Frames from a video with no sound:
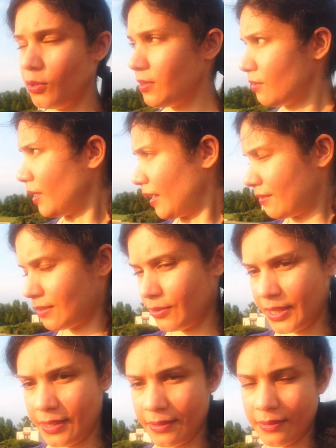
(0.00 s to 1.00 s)
Also next
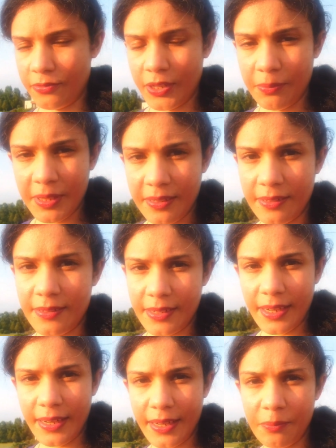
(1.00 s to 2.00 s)
to it is a famous
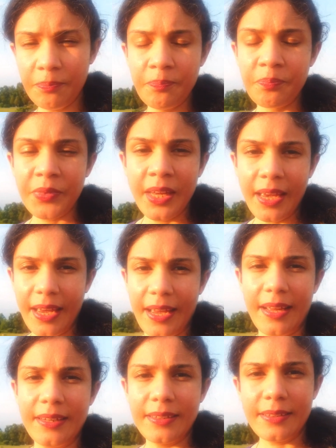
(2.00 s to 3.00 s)
stadium,
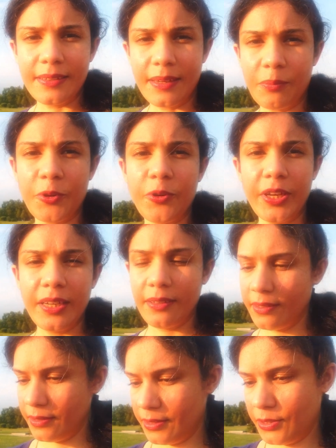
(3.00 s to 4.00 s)
and I'm
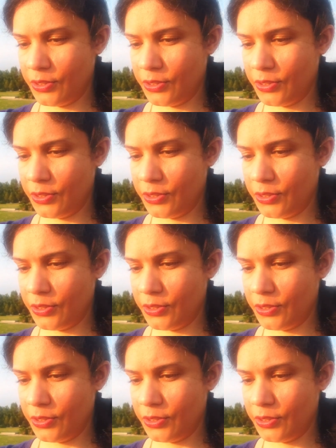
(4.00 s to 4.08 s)
going